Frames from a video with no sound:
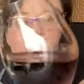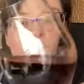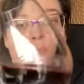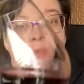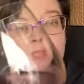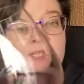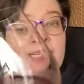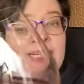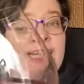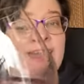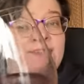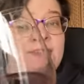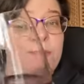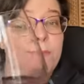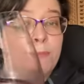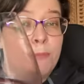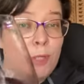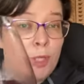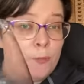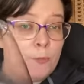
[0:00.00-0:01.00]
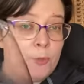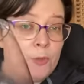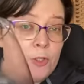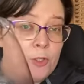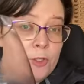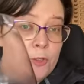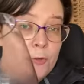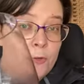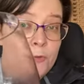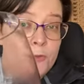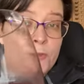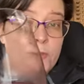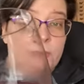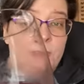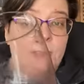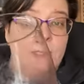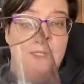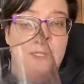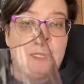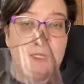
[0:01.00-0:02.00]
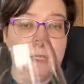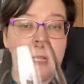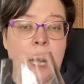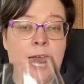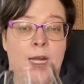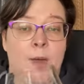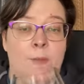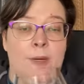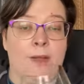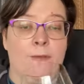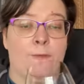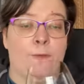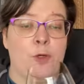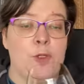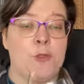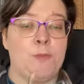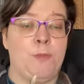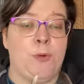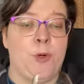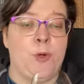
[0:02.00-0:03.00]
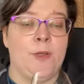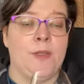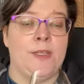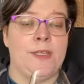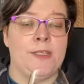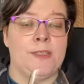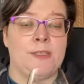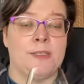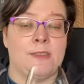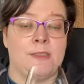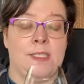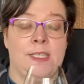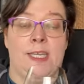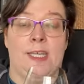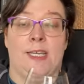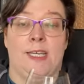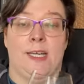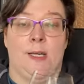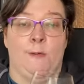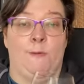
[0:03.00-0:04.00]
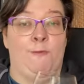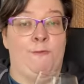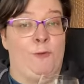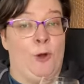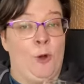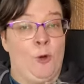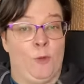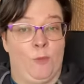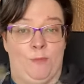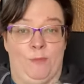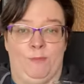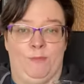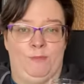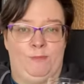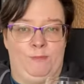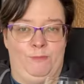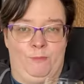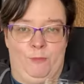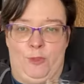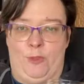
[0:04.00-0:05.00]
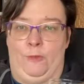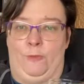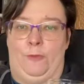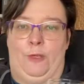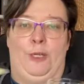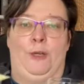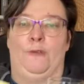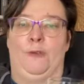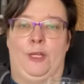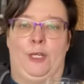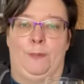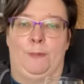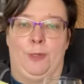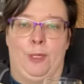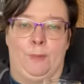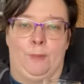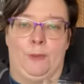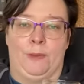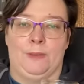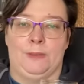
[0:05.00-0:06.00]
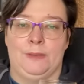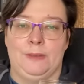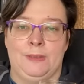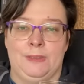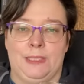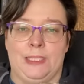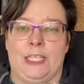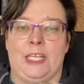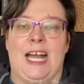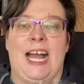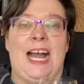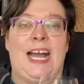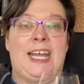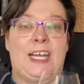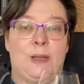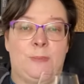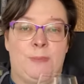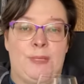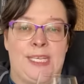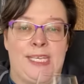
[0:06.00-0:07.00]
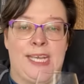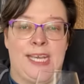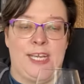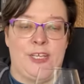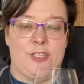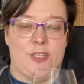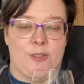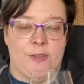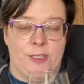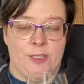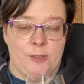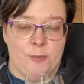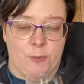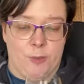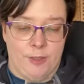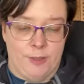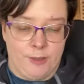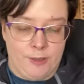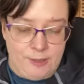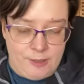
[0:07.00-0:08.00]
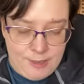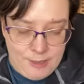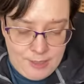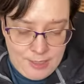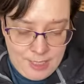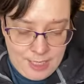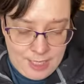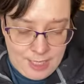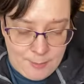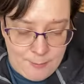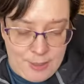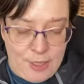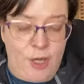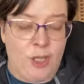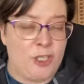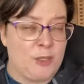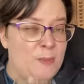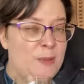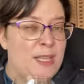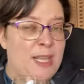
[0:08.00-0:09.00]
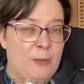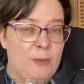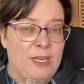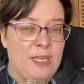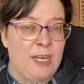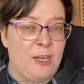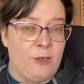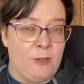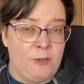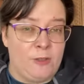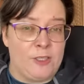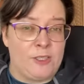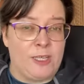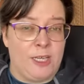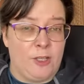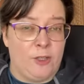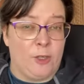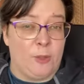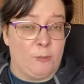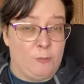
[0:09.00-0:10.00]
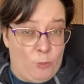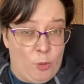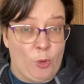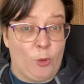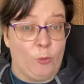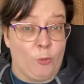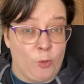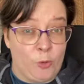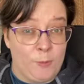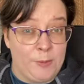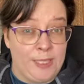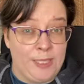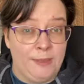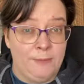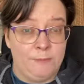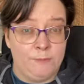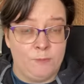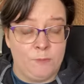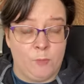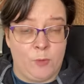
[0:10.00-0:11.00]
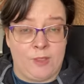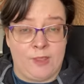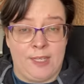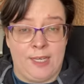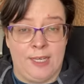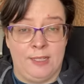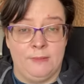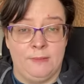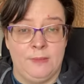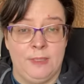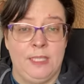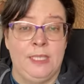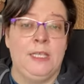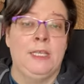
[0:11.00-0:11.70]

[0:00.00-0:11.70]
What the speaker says: Certainly could have some purple hues. When I first poured this, the foam was very, very purple. Higher pH on this one. But ultimately, I would call this color more ruby with that.